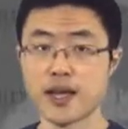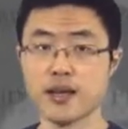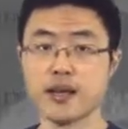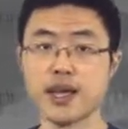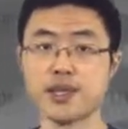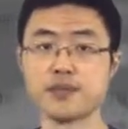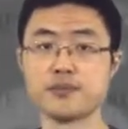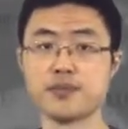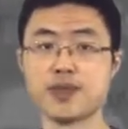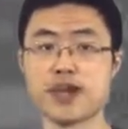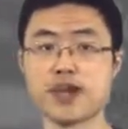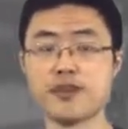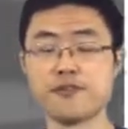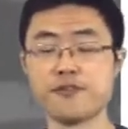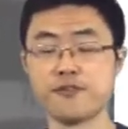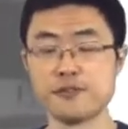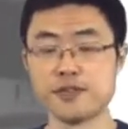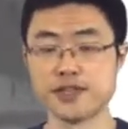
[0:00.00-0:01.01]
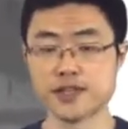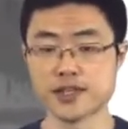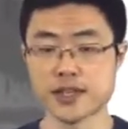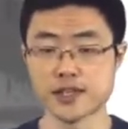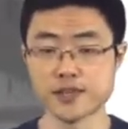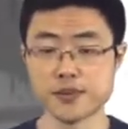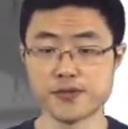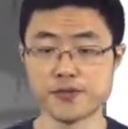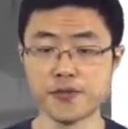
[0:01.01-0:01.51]
And as we have
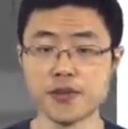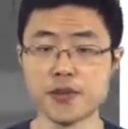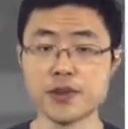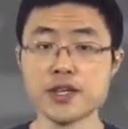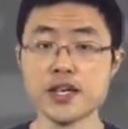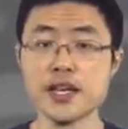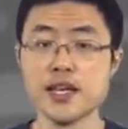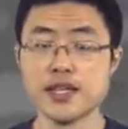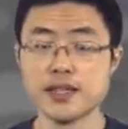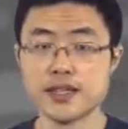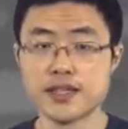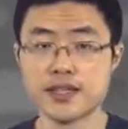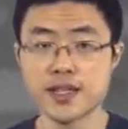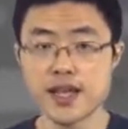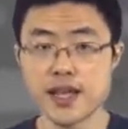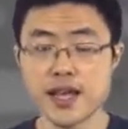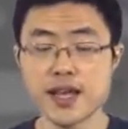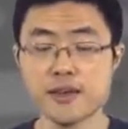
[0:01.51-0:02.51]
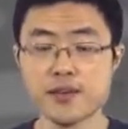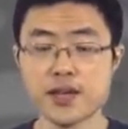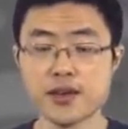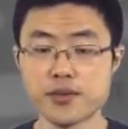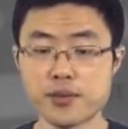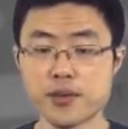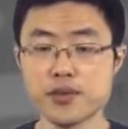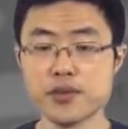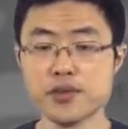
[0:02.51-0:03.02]
discussed before, this m
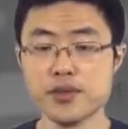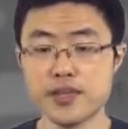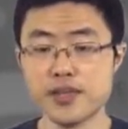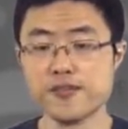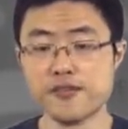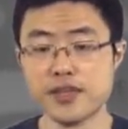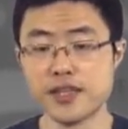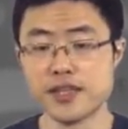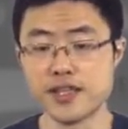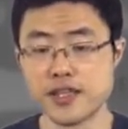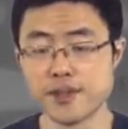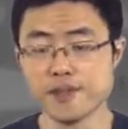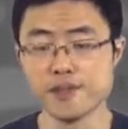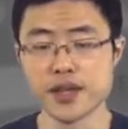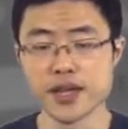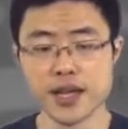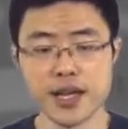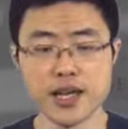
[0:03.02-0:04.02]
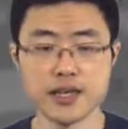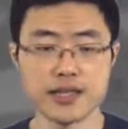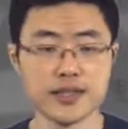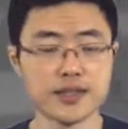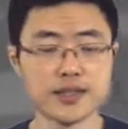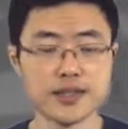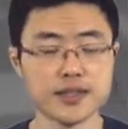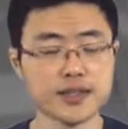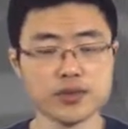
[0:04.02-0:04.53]
can grow to infinity, and
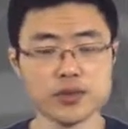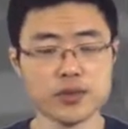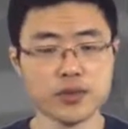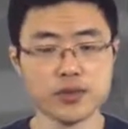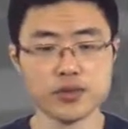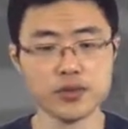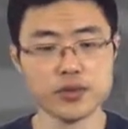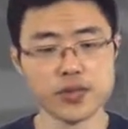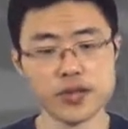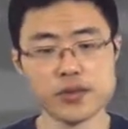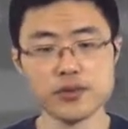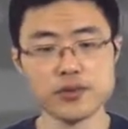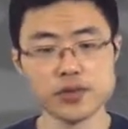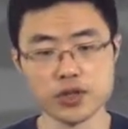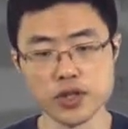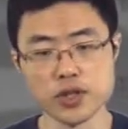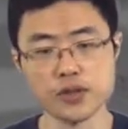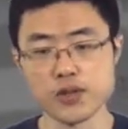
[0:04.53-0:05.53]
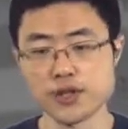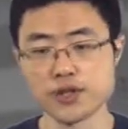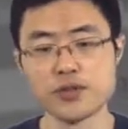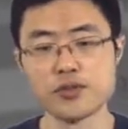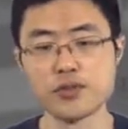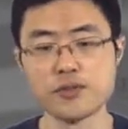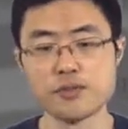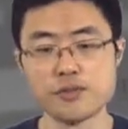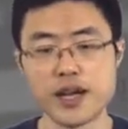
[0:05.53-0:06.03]
this is going to kill the
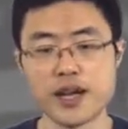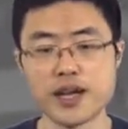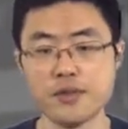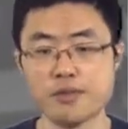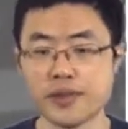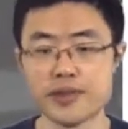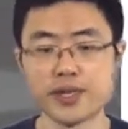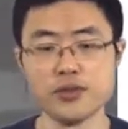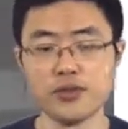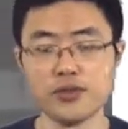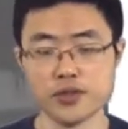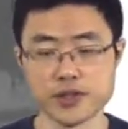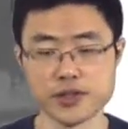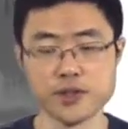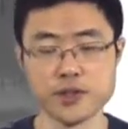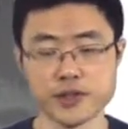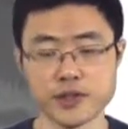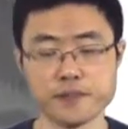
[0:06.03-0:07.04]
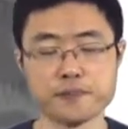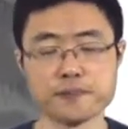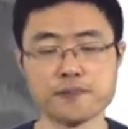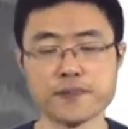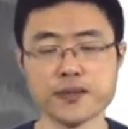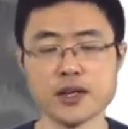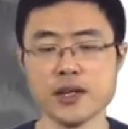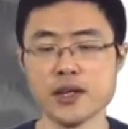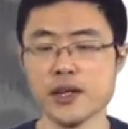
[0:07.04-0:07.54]
generalization bar and make it useless.
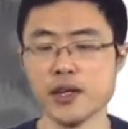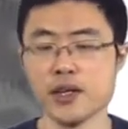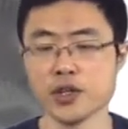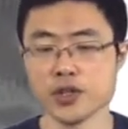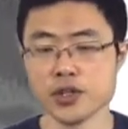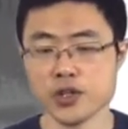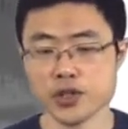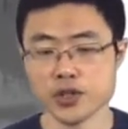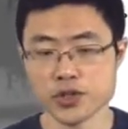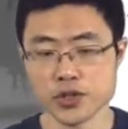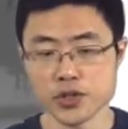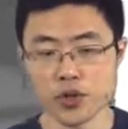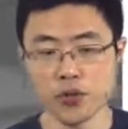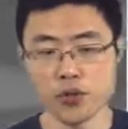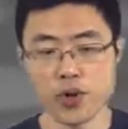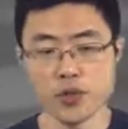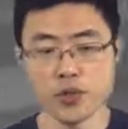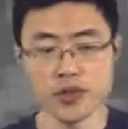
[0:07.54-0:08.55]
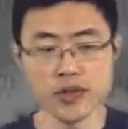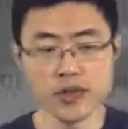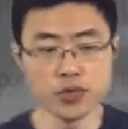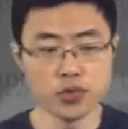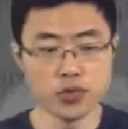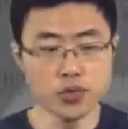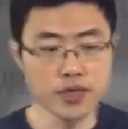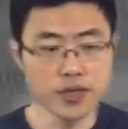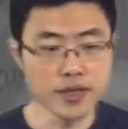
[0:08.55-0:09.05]
So what we can
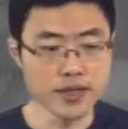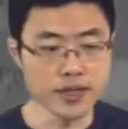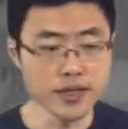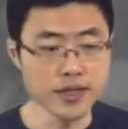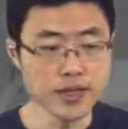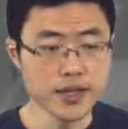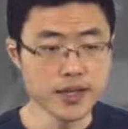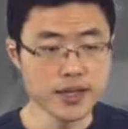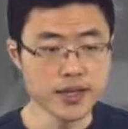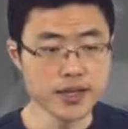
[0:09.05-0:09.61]
do here